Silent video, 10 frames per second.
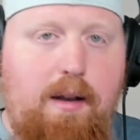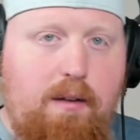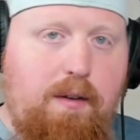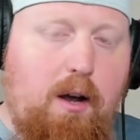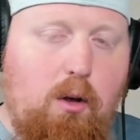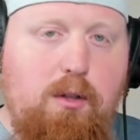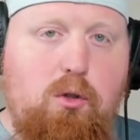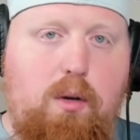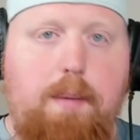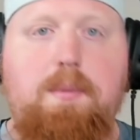identify all the
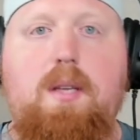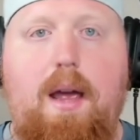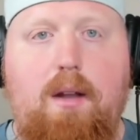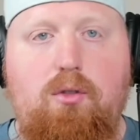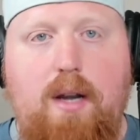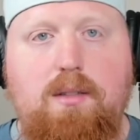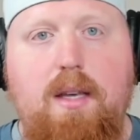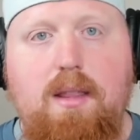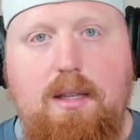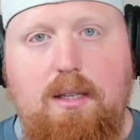scripts, and
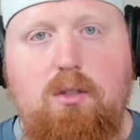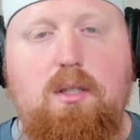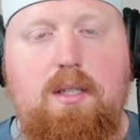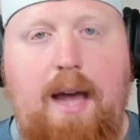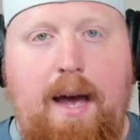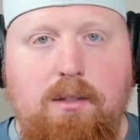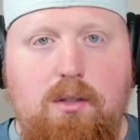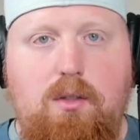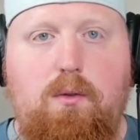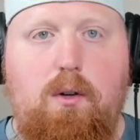translate these to
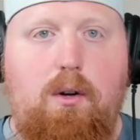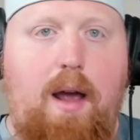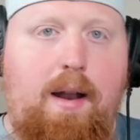tasks for